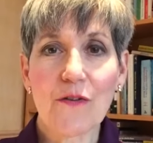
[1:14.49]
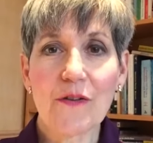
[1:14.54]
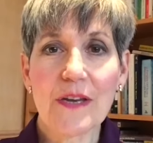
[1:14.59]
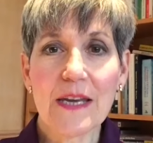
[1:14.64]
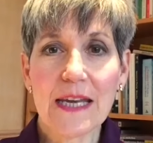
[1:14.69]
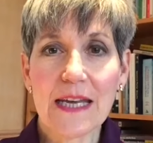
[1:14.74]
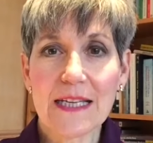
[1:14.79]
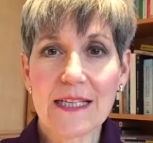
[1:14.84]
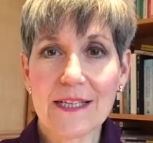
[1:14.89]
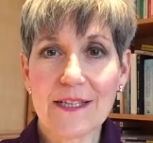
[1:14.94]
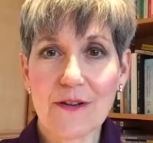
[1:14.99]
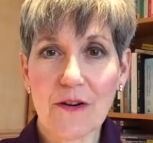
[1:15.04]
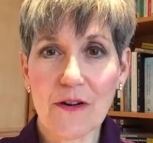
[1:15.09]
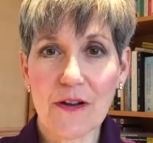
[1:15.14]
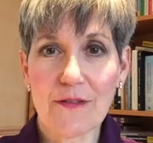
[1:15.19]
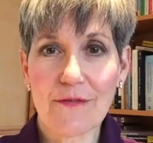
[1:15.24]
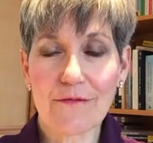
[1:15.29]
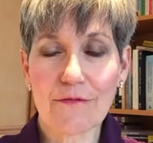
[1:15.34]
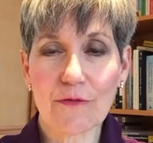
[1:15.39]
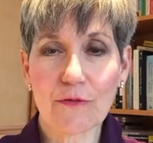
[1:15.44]
knees
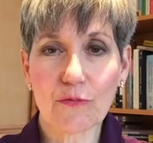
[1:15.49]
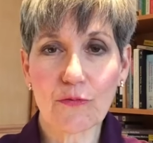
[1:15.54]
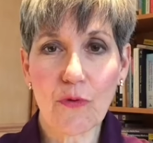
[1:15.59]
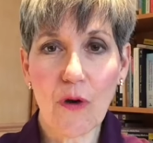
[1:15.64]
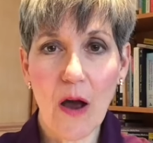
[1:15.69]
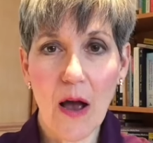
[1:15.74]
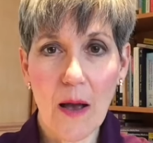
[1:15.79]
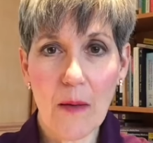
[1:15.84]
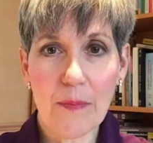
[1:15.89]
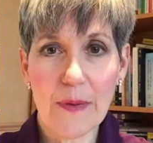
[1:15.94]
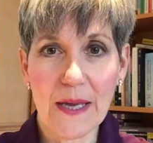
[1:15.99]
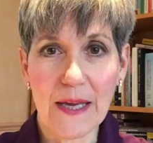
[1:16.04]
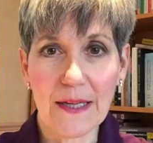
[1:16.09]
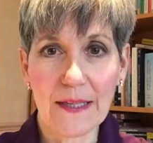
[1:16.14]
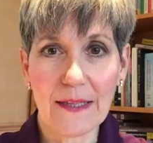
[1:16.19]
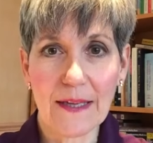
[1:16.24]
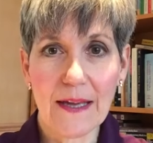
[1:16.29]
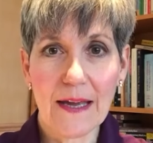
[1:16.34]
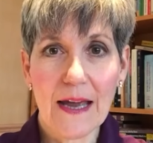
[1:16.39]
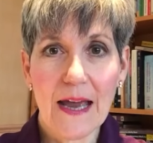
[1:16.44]
started
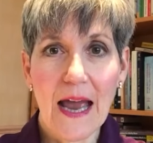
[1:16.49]
throbbing